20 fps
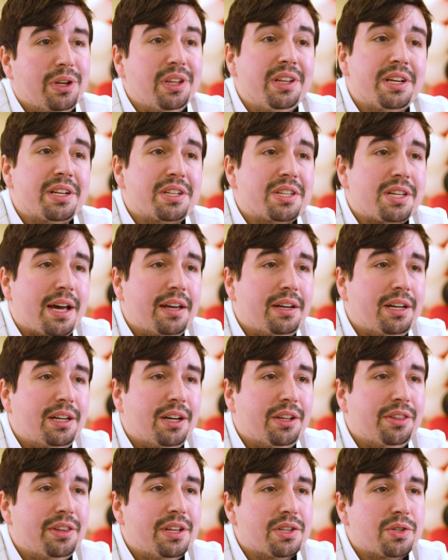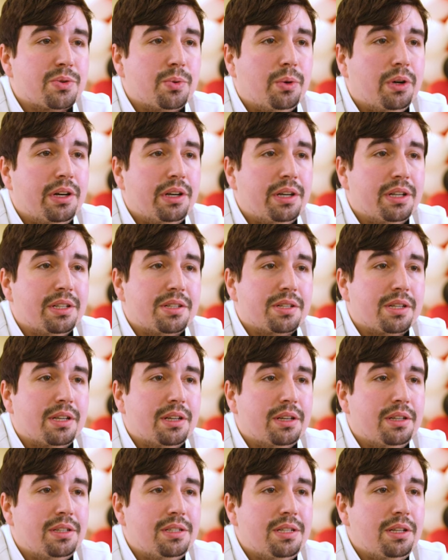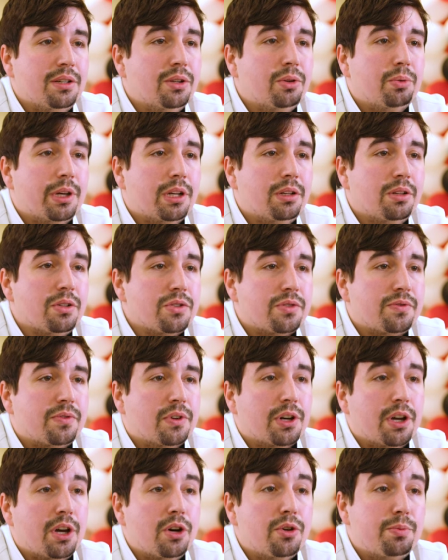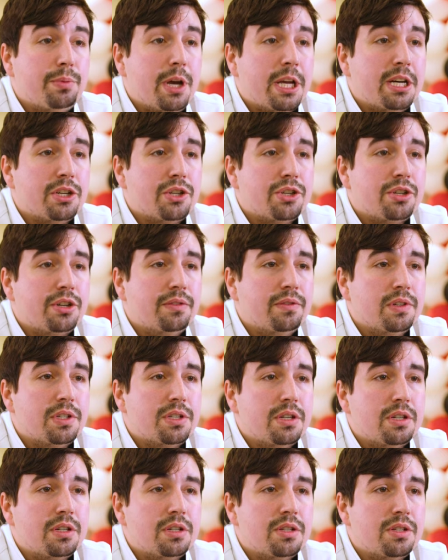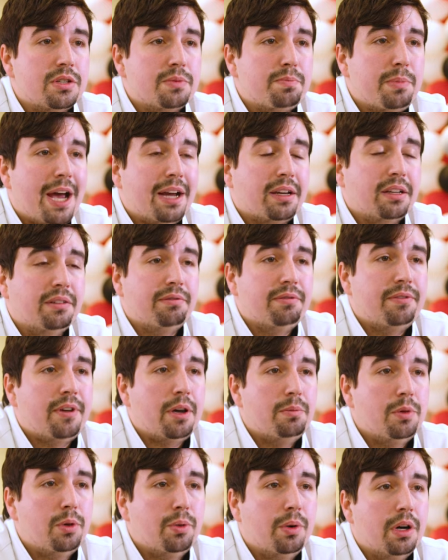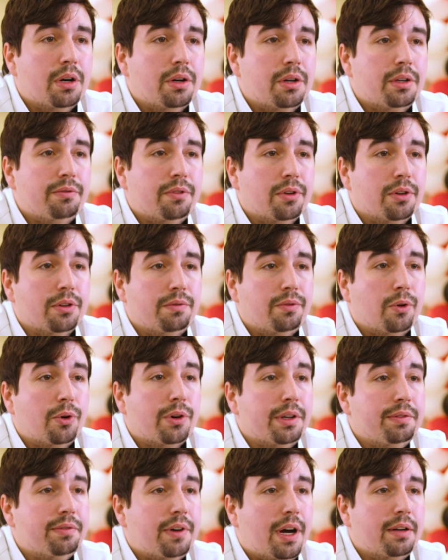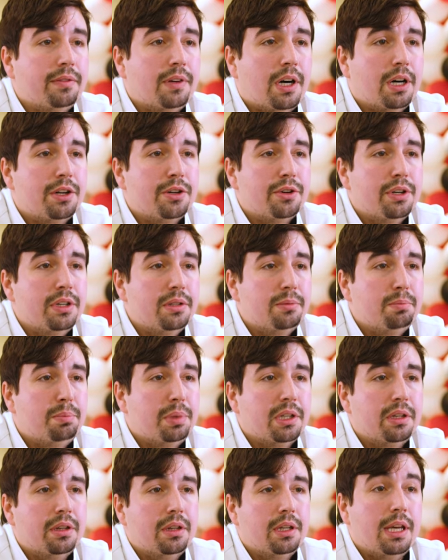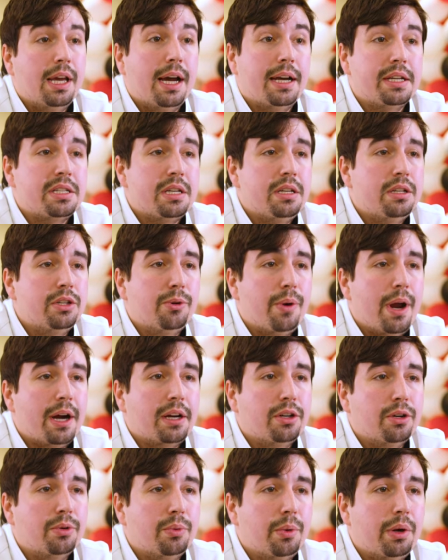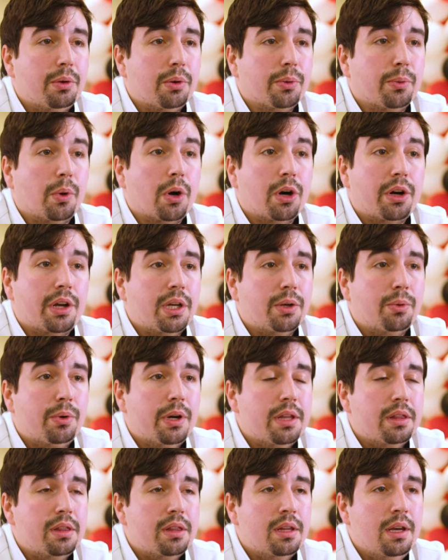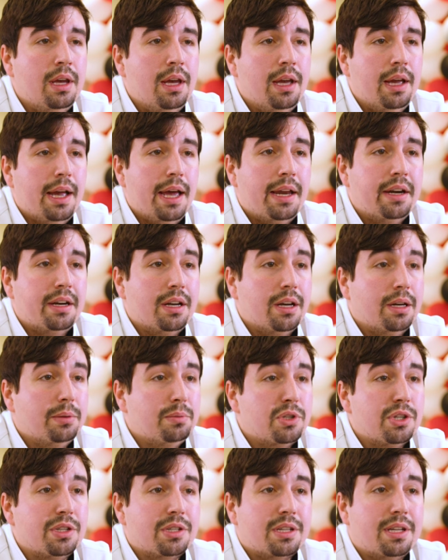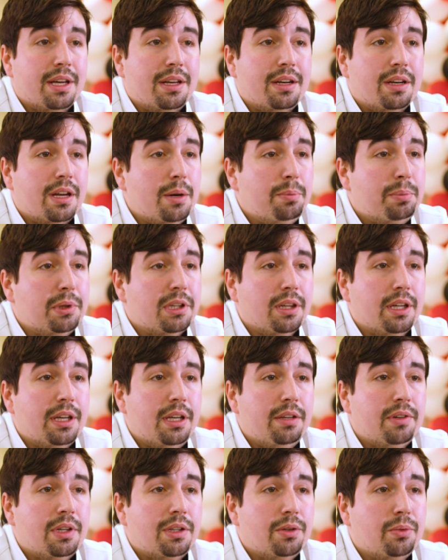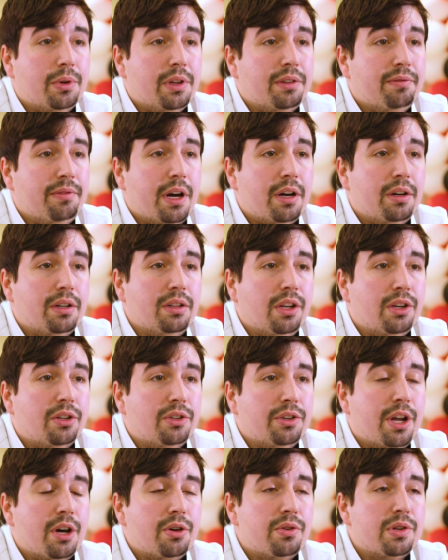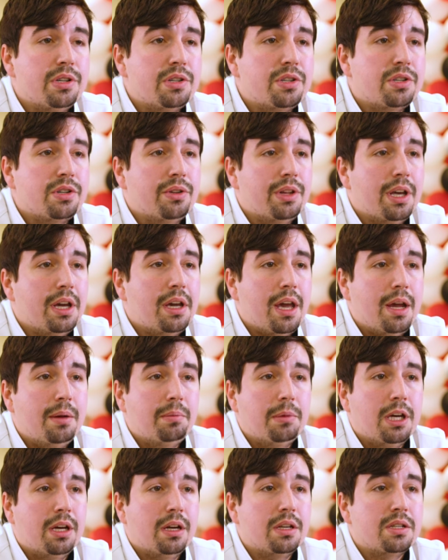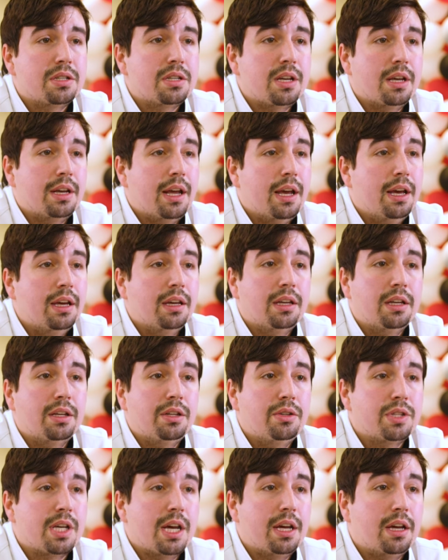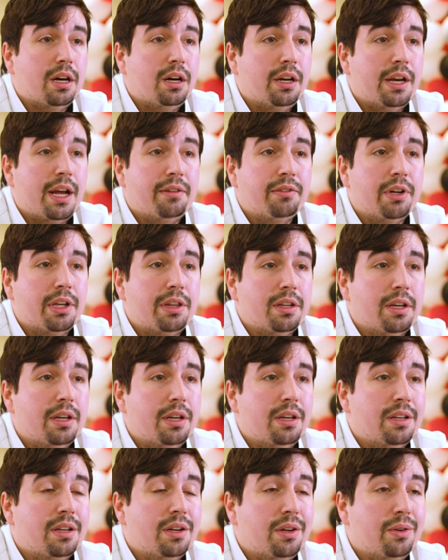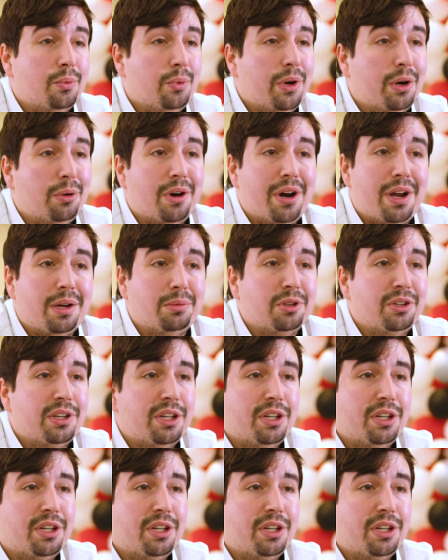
really excited on this one. It's a deal we closed for co-managed services back in February for 4,500, but the IT director we were working with ended up just getting up and leaving with very little notice. So they came to us, said, hey, can you take on everything? And we were able